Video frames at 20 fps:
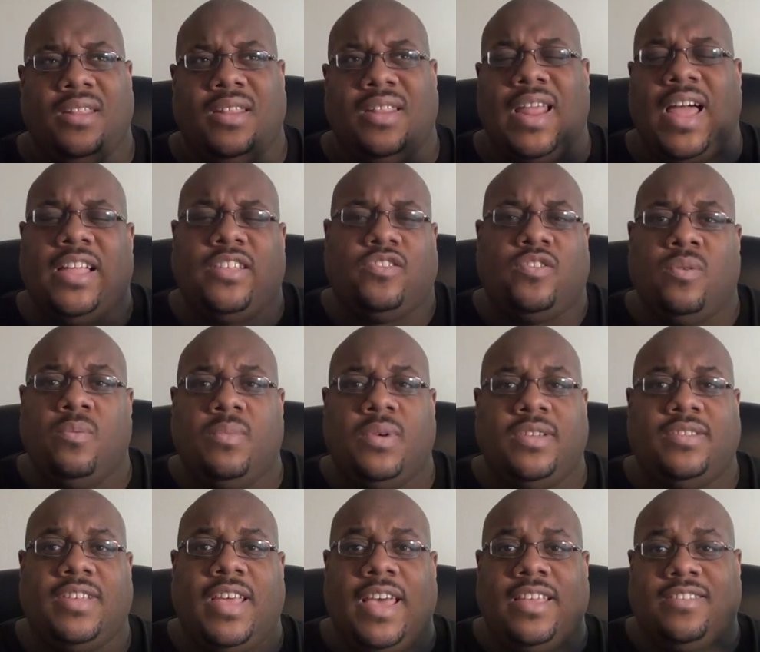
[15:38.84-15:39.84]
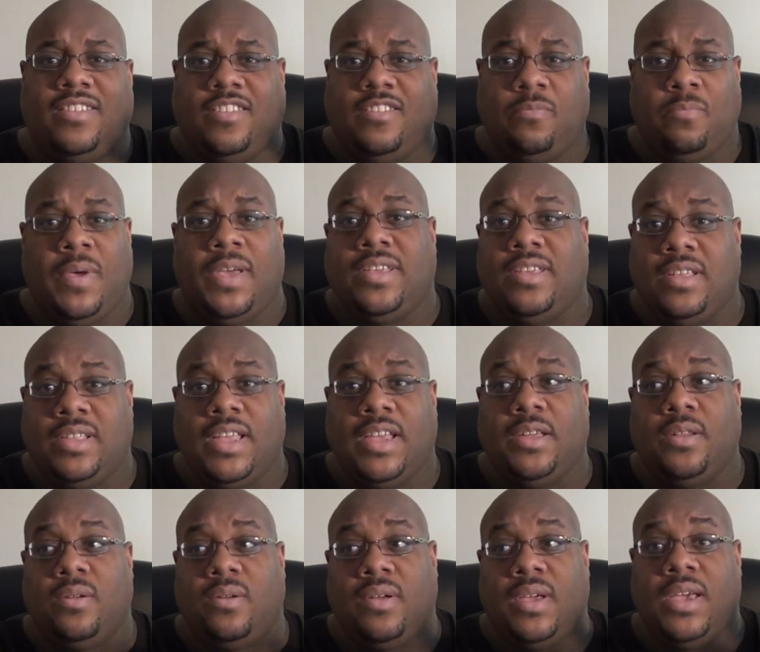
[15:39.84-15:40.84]
not so much as a
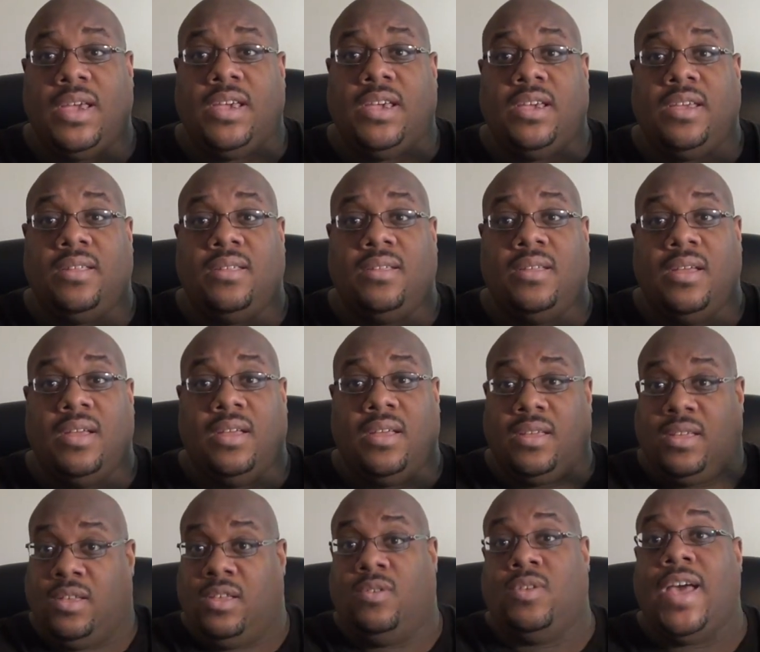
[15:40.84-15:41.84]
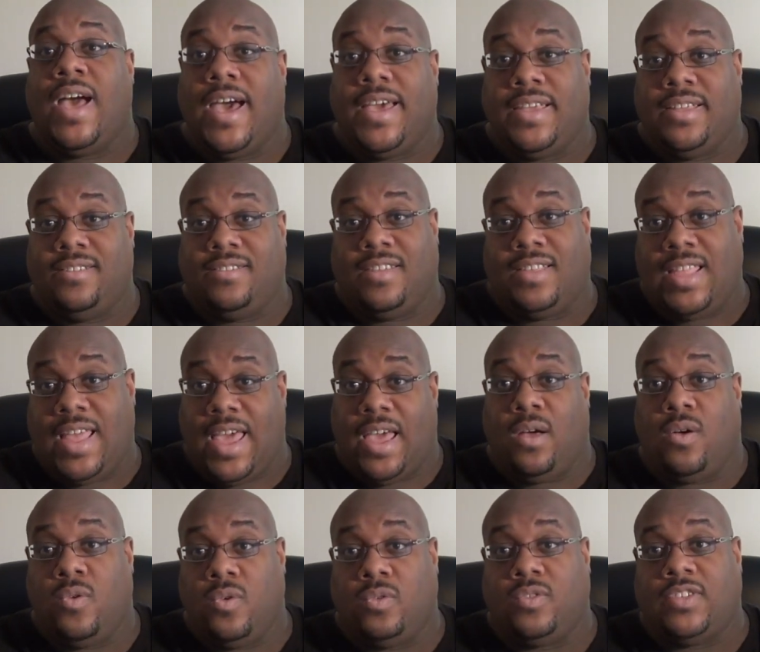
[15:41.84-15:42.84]
speculator, and got into that
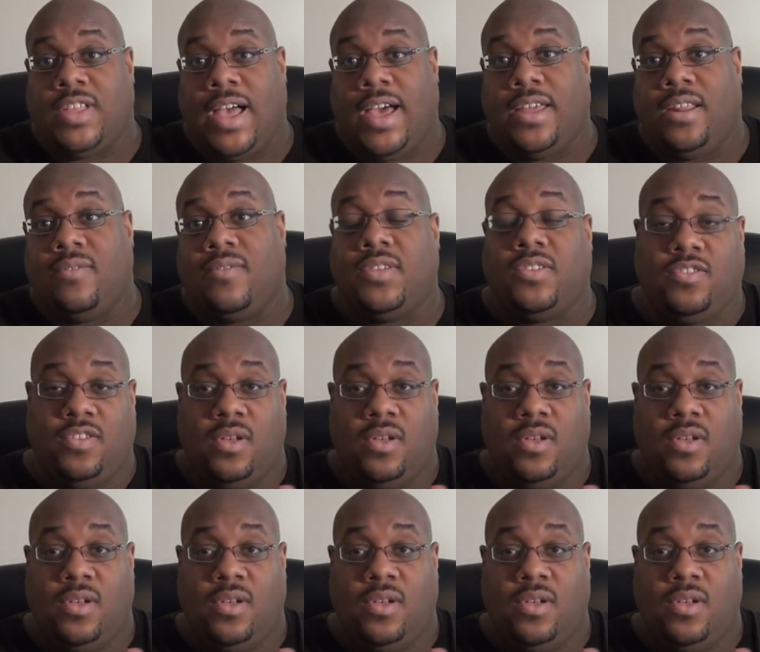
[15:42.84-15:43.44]
whole side of it.